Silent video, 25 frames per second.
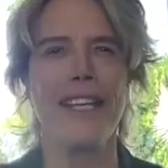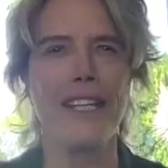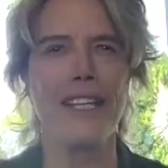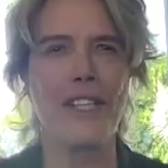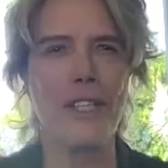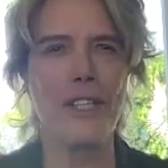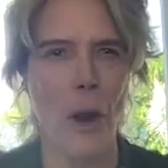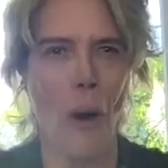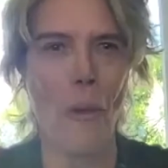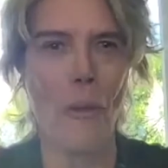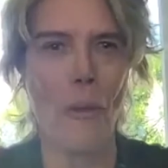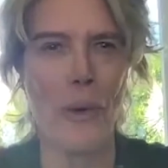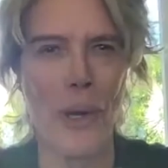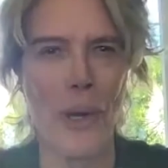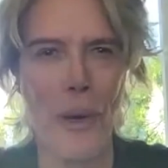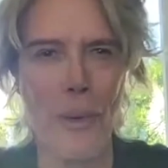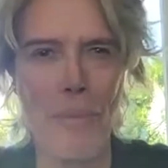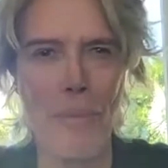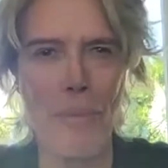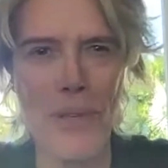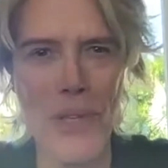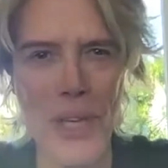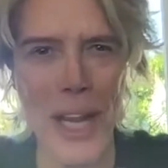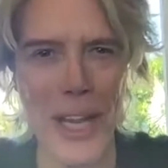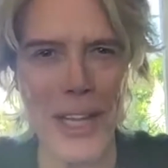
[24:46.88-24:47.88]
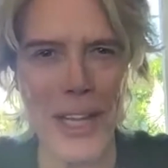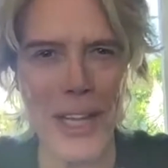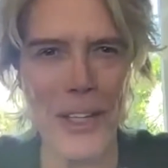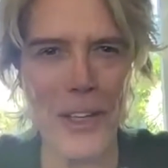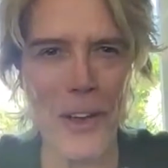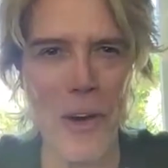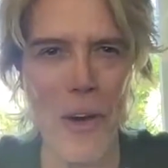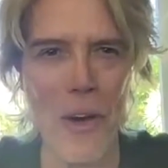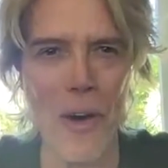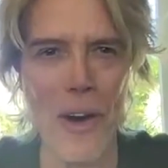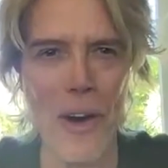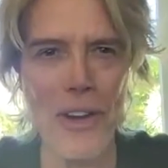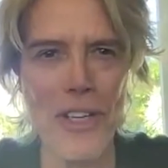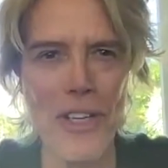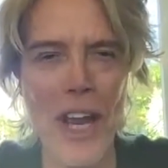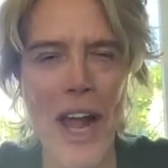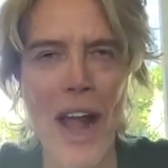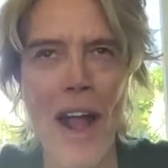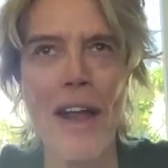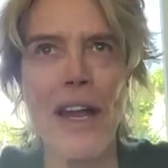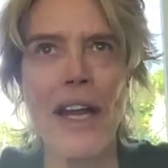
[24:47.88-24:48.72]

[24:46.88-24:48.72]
the showroom selling cars.